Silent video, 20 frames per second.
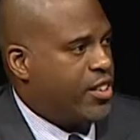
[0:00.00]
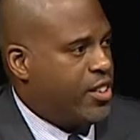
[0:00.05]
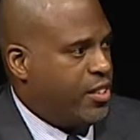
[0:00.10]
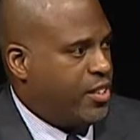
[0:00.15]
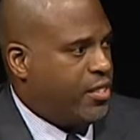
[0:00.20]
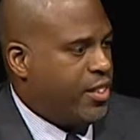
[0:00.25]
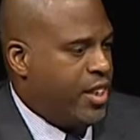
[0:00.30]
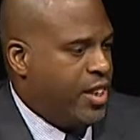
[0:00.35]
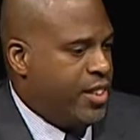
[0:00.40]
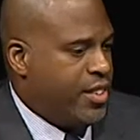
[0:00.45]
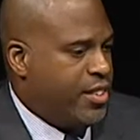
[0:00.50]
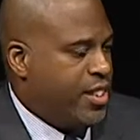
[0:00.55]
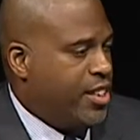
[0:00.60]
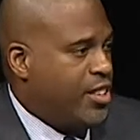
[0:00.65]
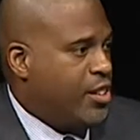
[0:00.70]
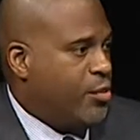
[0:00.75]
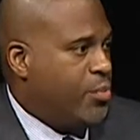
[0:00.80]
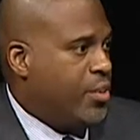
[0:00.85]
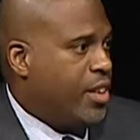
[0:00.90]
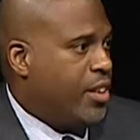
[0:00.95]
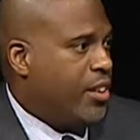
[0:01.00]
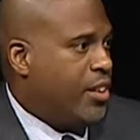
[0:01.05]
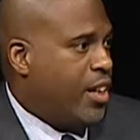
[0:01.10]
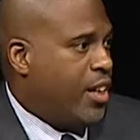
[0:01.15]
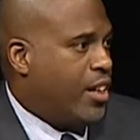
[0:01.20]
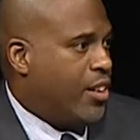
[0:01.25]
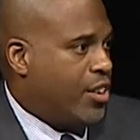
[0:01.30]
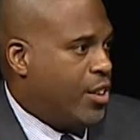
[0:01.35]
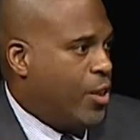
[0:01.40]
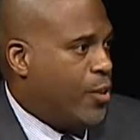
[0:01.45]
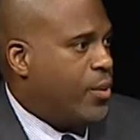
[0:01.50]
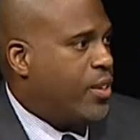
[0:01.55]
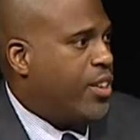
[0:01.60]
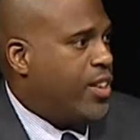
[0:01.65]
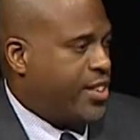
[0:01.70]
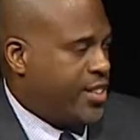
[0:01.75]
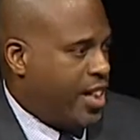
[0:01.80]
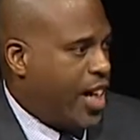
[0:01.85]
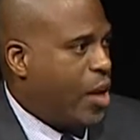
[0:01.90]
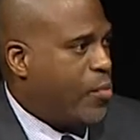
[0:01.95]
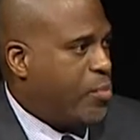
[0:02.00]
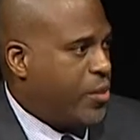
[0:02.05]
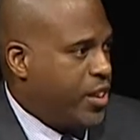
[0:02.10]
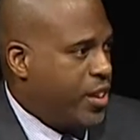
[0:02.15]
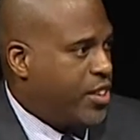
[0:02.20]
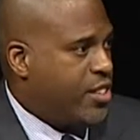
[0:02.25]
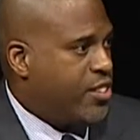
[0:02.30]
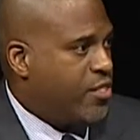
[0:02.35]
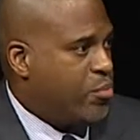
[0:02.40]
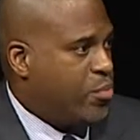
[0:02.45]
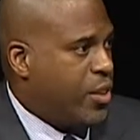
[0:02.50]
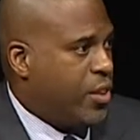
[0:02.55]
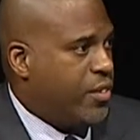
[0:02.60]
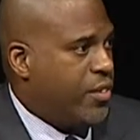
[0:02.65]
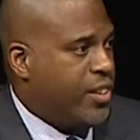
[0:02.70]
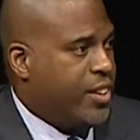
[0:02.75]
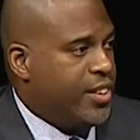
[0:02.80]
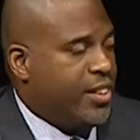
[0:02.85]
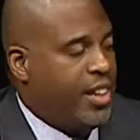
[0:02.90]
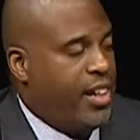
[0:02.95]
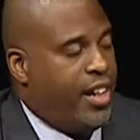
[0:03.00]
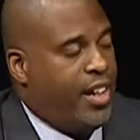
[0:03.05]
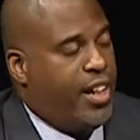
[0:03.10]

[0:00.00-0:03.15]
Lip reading: They tend to be coded as comprehensive buildings.